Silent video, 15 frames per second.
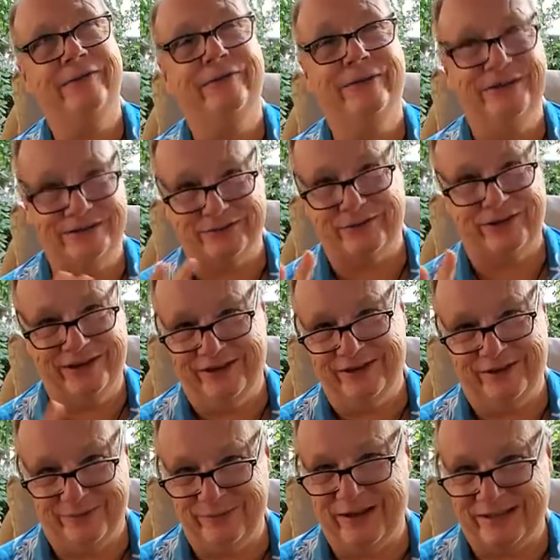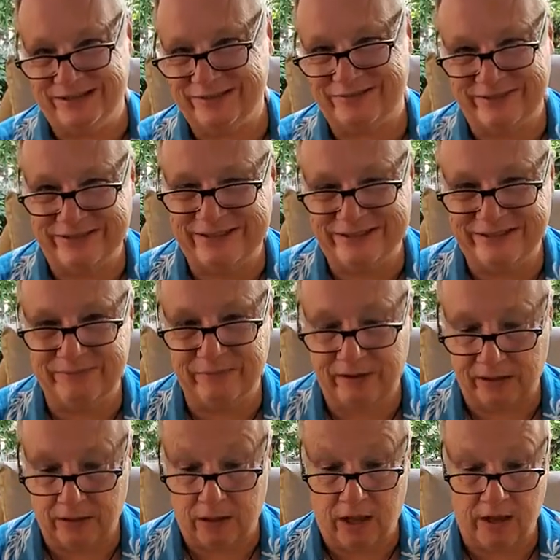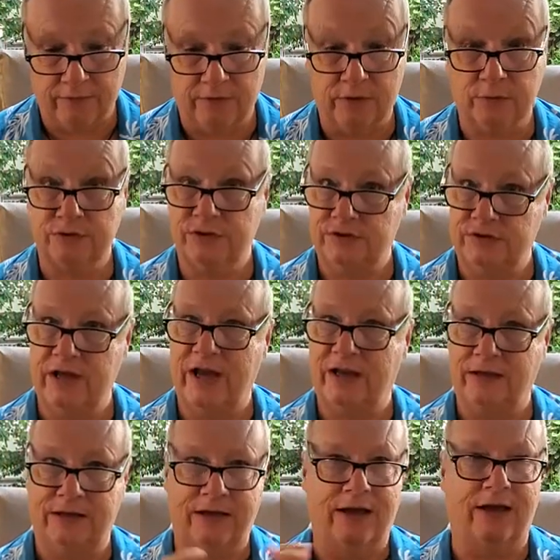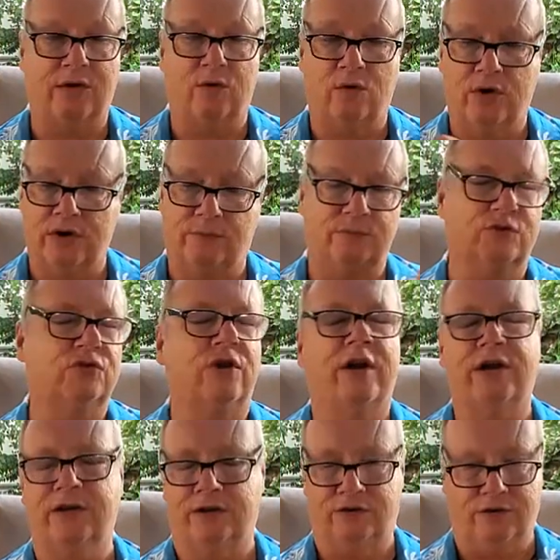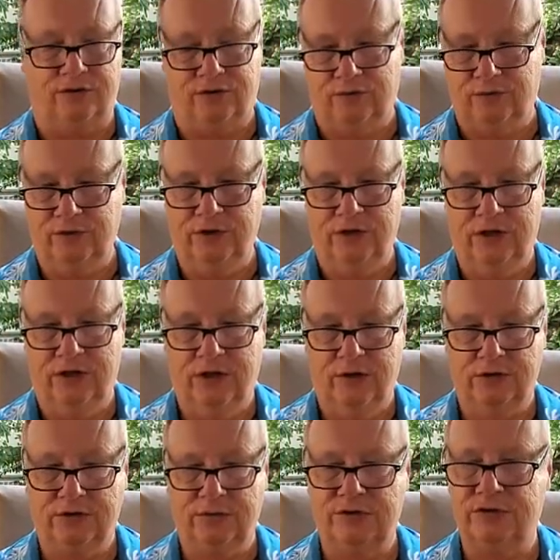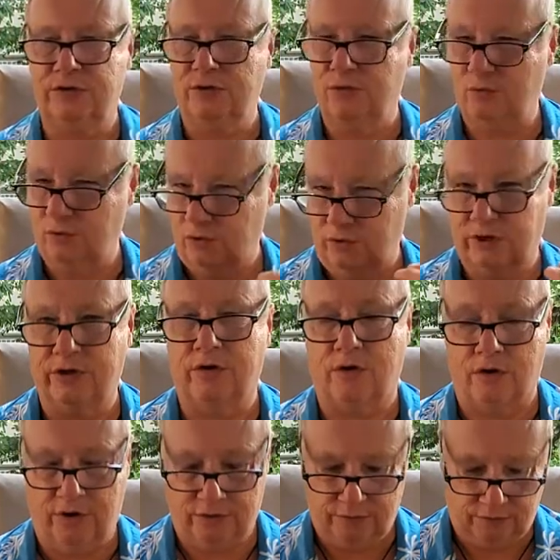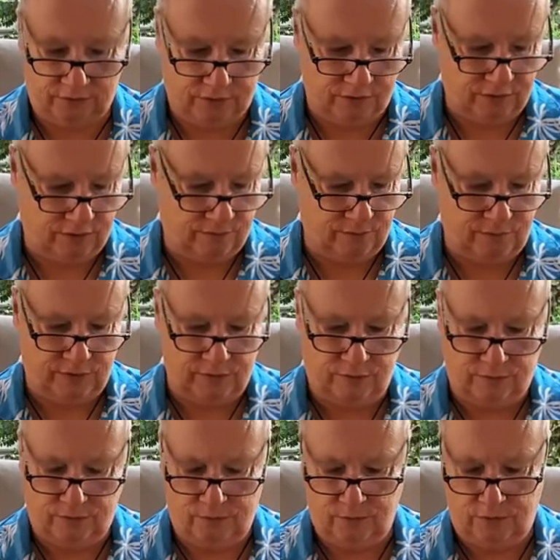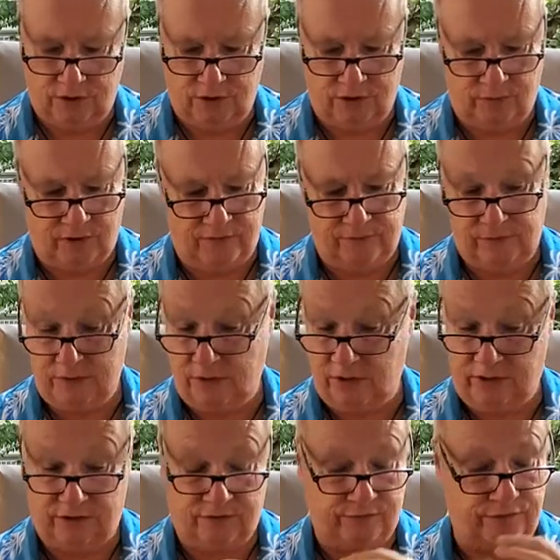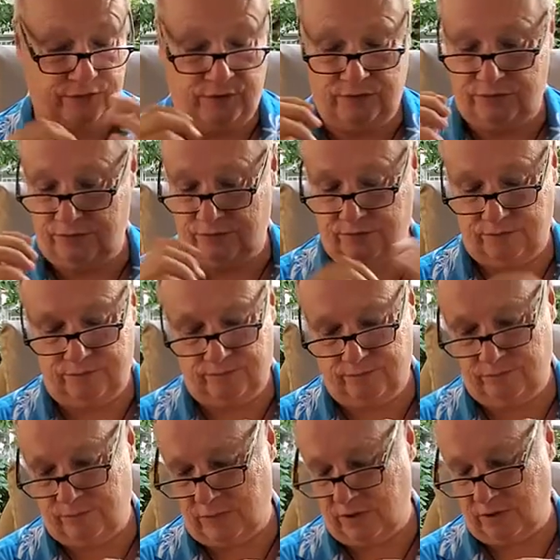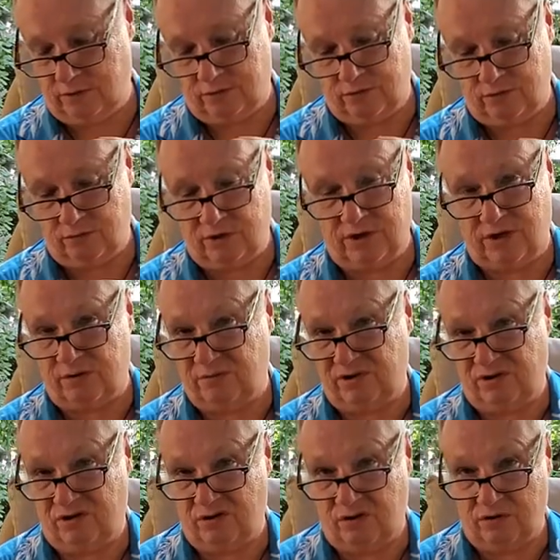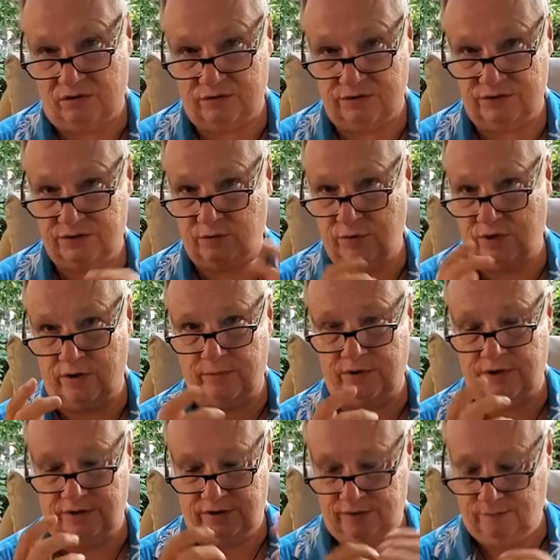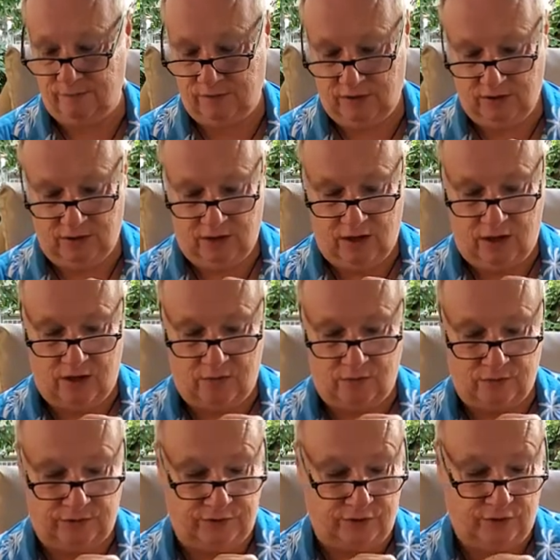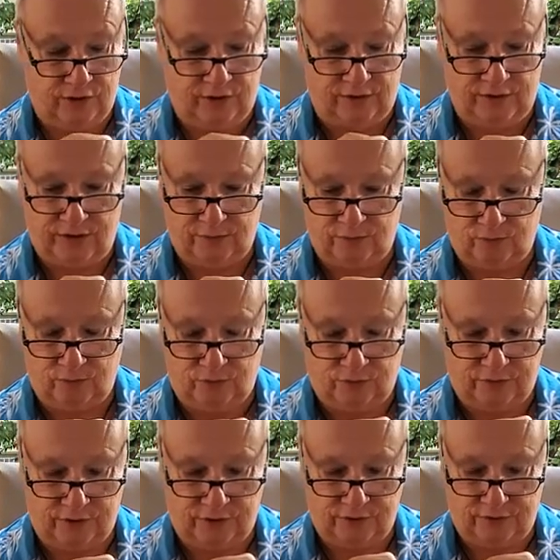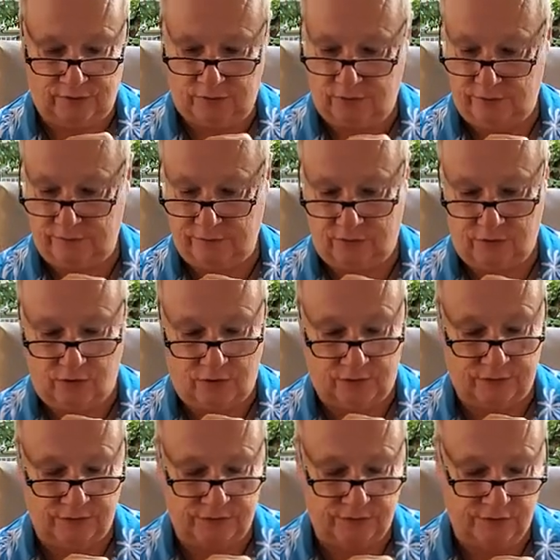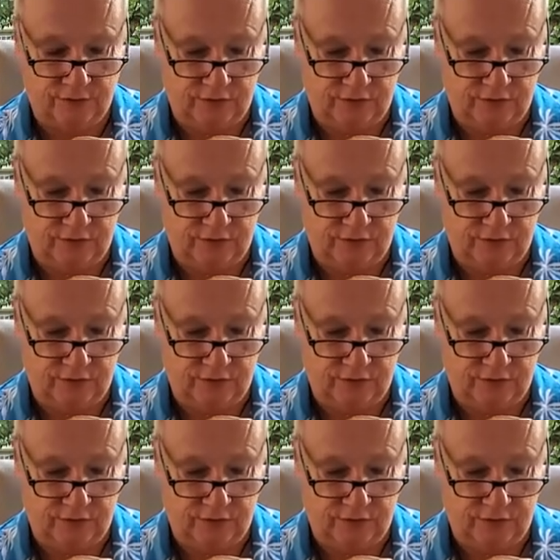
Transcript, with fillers: was one of the best reads of my life, and it was exactly kind of what I'm trying to do, which I'm still working on. I feel like in the future, I don't know, it might not be a card, that's what I'm getting. I don't really know how that would work. I do love the cards.